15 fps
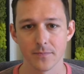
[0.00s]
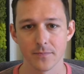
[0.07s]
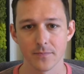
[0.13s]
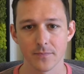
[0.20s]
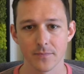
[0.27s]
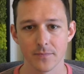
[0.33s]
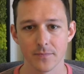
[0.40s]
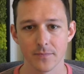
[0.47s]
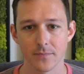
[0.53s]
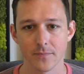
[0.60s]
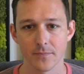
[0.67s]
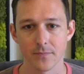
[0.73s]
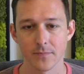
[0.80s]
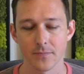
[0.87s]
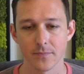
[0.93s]

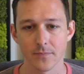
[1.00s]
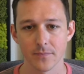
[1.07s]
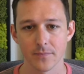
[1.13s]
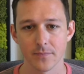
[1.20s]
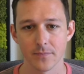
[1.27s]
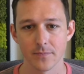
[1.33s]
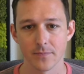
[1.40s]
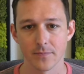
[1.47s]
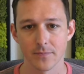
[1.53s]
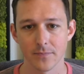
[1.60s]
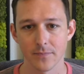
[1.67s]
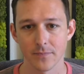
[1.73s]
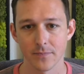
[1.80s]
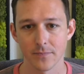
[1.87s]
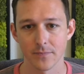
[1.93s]

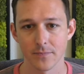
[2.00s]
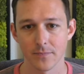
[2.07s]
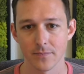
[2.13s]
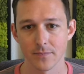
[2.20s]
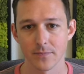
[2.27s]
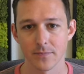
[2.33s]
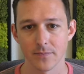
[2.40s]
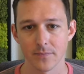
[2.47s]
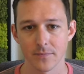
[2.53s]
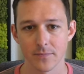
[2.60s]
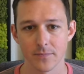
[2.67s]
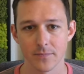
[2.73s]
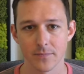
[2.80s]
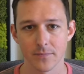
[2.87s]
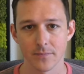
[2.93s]

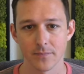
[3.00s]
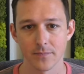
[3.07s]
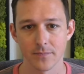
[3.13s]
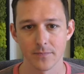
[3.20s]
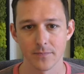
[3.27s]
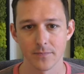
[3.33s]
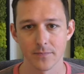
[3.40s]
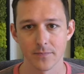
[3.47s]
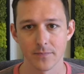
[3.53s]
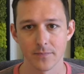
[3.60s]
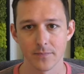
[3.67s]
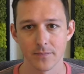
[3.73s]
No words are spoken by the person on screen.